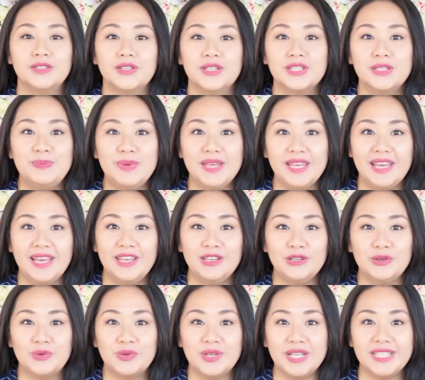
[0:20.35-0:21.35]
This meet and
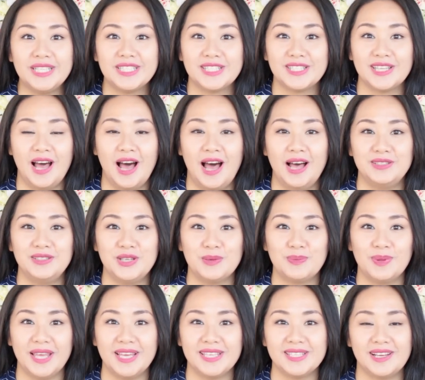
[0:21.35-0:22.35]
greets uh, took
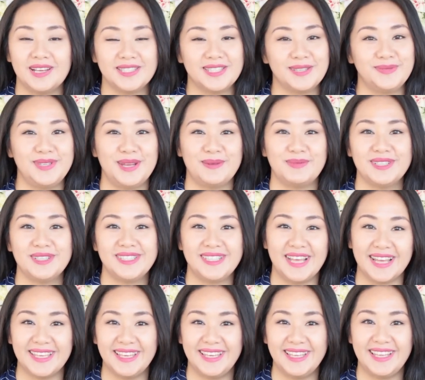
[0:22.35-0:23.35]
place on September
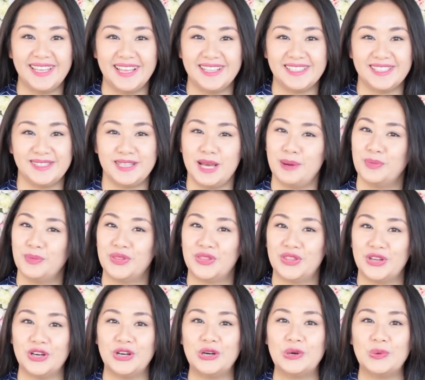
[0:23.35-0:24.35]
2nd and September
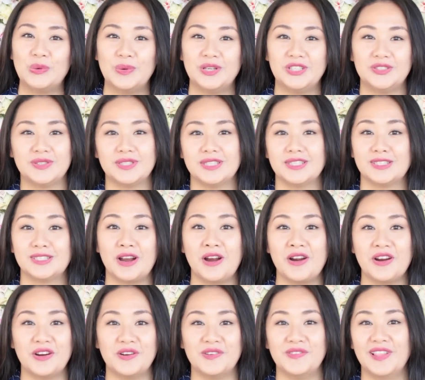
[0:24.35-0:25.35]
3rd, which is the start
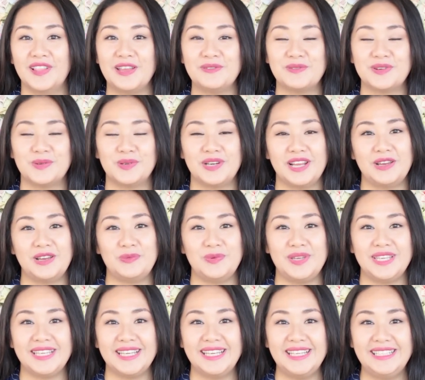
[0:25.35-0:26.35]
of Labor Day
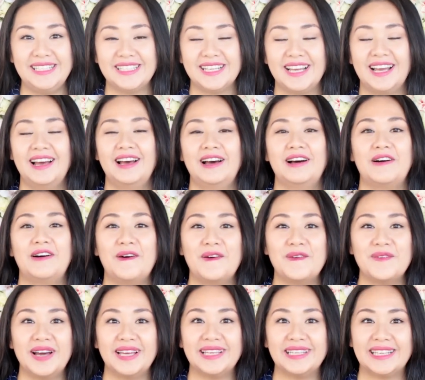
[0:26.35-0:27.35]
weekend. Oh
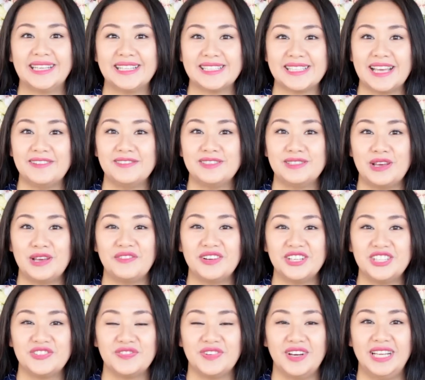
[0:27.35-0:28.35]
my goodness, I have so
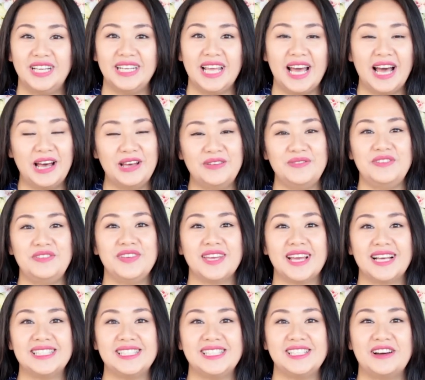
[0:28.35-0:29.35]
much fun. Um, if you
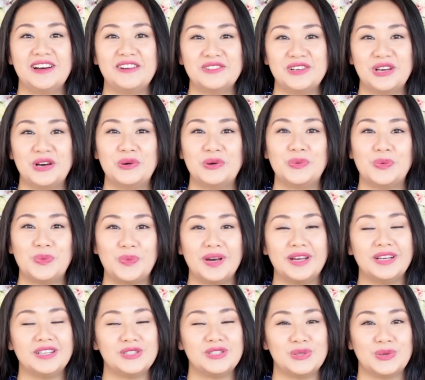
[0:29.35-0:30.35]
guys don't know who
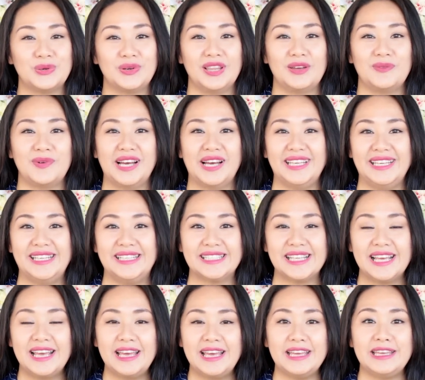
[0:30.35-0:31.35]
Weir Sukollawat is,
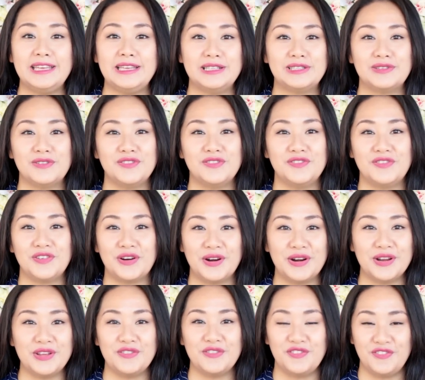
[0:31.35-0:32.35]
he is a
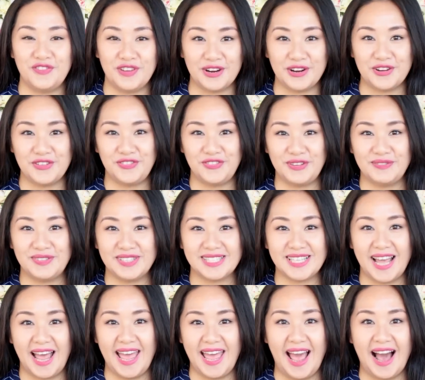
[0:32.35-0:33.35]
very, very famous
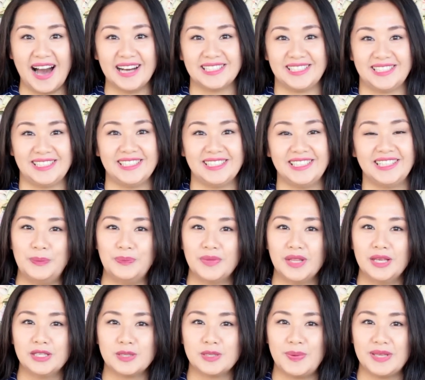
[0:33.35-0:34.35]
Thai actor.
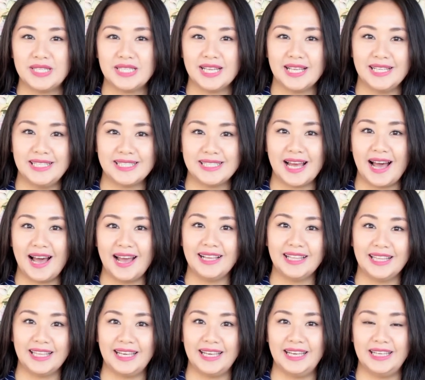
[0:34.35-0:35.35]
So basically in
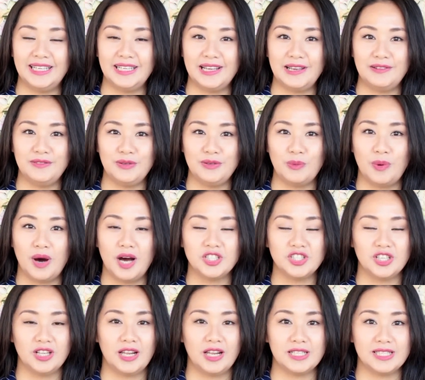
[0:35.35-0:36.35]
Thailand, if you watch a
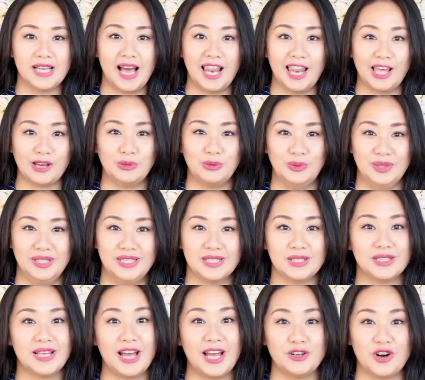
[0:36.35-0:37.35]
lot of Thai lakorns, so
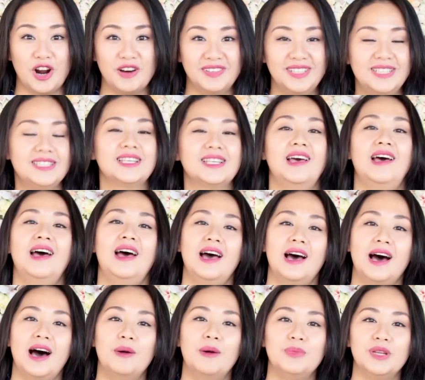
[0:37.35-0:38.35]
Thai dramas,
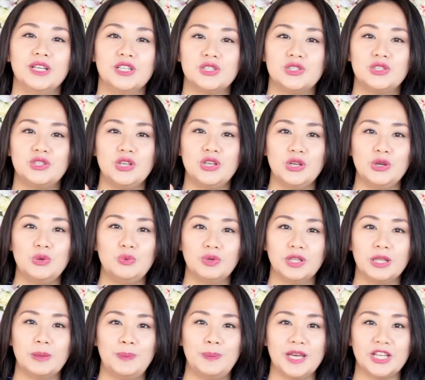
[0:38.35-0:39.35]
um, there's two
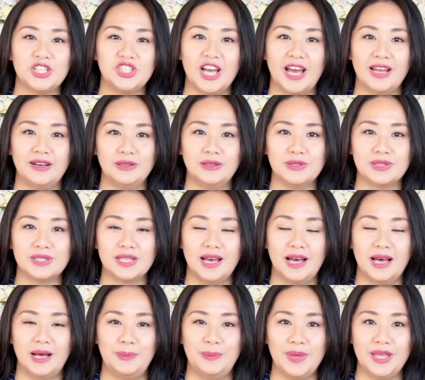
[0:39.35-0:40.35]
really big channels,
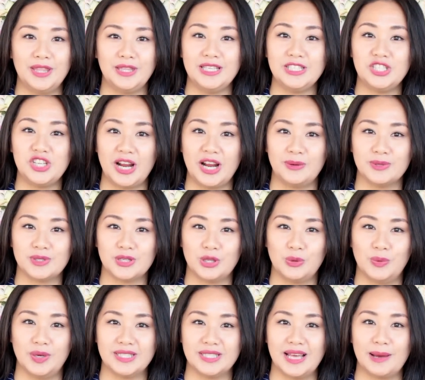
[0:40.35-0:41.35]
um, and these channels are the
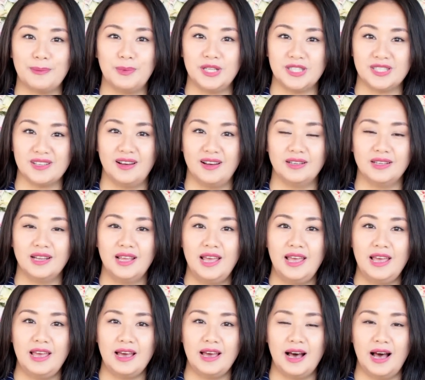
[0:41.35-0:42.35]
ones that puts on
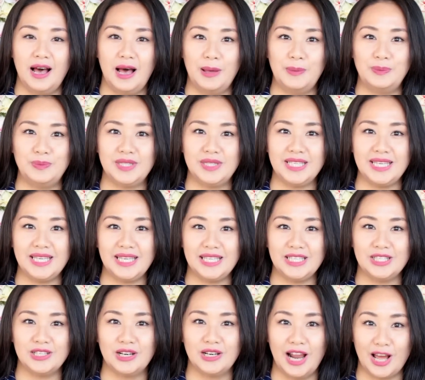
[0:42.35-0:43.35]
um, the
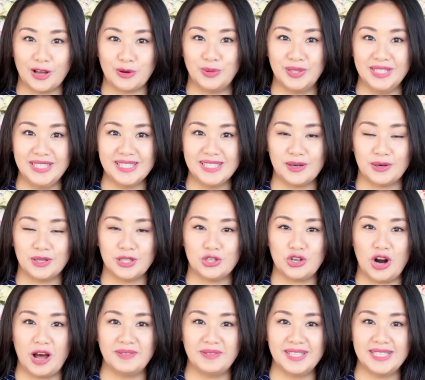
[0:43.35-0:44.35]
black ones or the
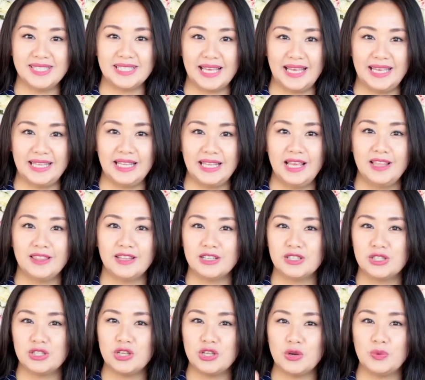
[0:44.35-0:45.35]
dramas and there's
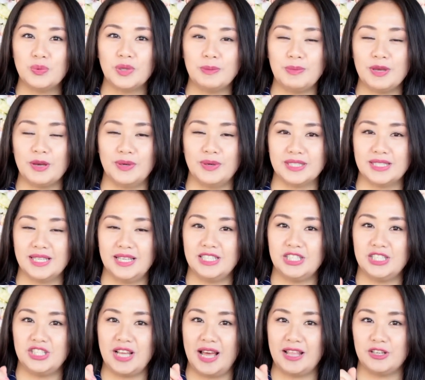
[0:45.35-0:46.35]
two really big ones
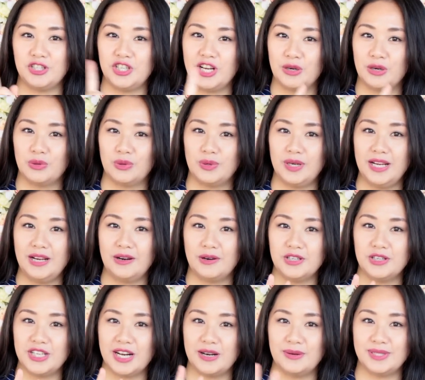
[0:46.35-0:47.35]
it's either channel 3 or
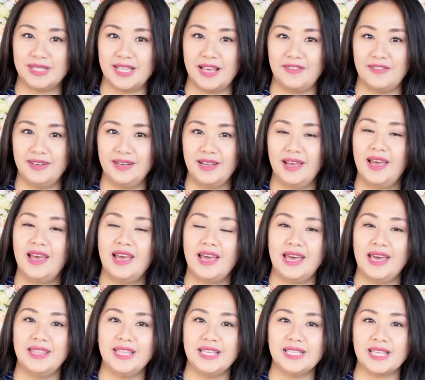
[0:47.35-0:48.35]
channel 7
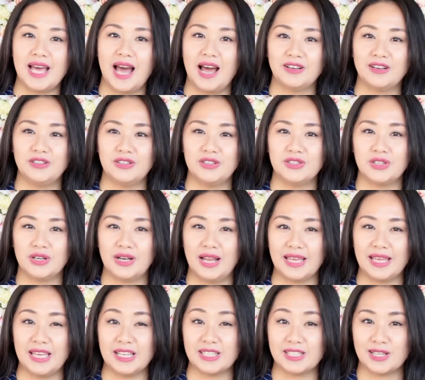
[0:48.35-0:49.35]
and these actors are
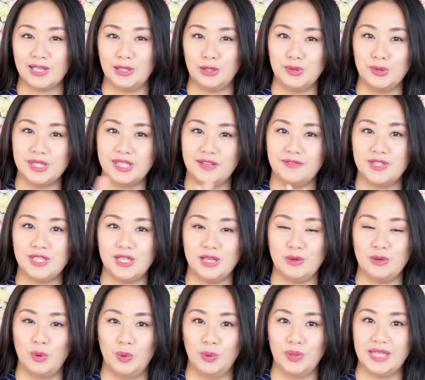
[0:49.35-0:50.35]
like exclusive to
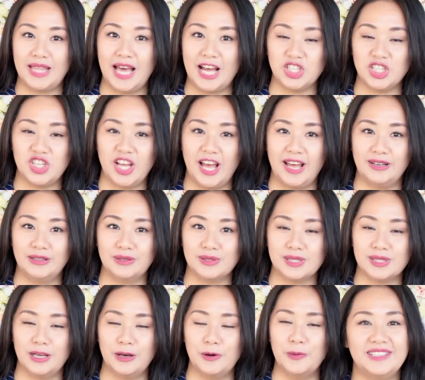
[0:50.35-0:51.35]
only that channel
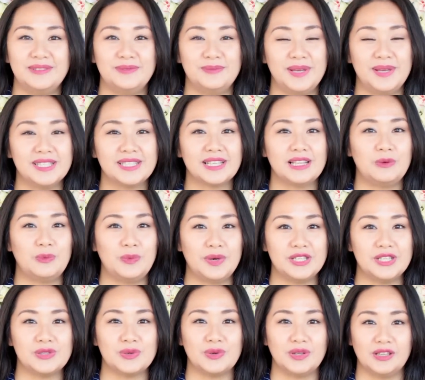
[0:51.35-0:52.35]
so basically
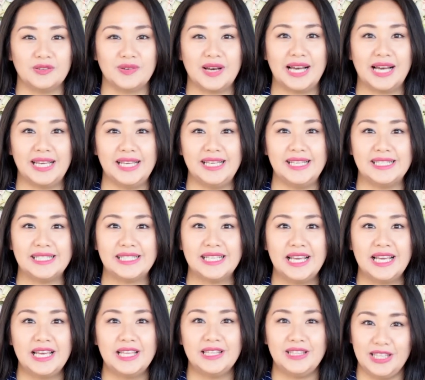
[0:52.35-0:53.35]
Super Supalawa is
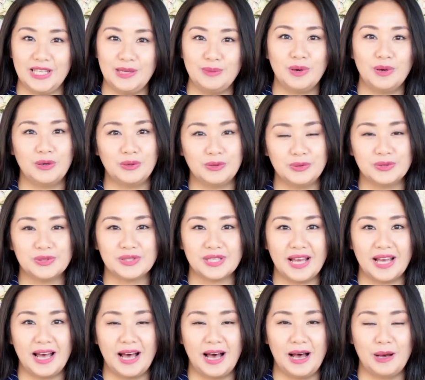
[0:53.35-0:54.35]
the most
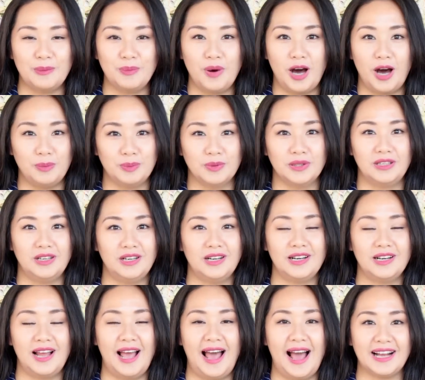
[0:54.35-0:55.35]
uh, popular
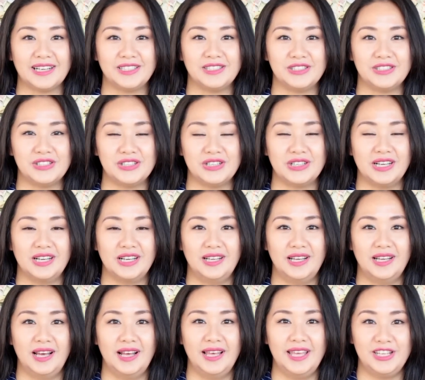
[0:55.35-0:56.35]
actor
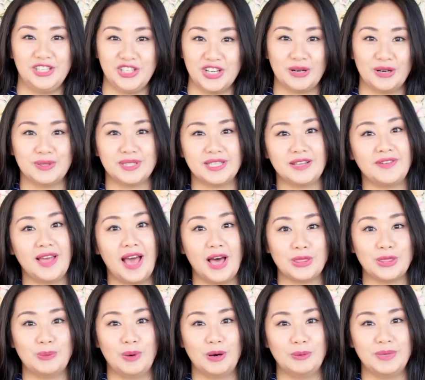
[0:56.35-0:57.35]
in Channel 7 at
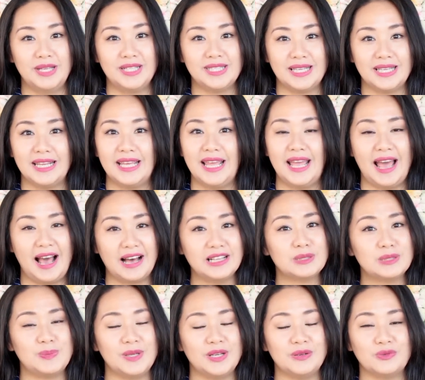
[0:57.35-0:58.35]
the moment, and he has
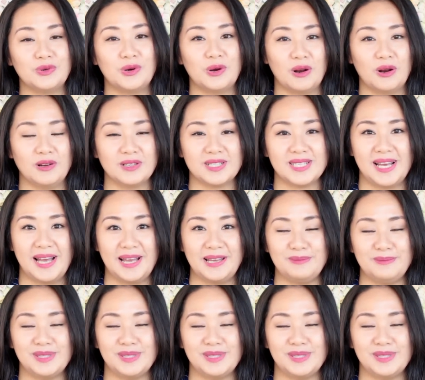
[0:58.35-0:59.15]
been for a long time.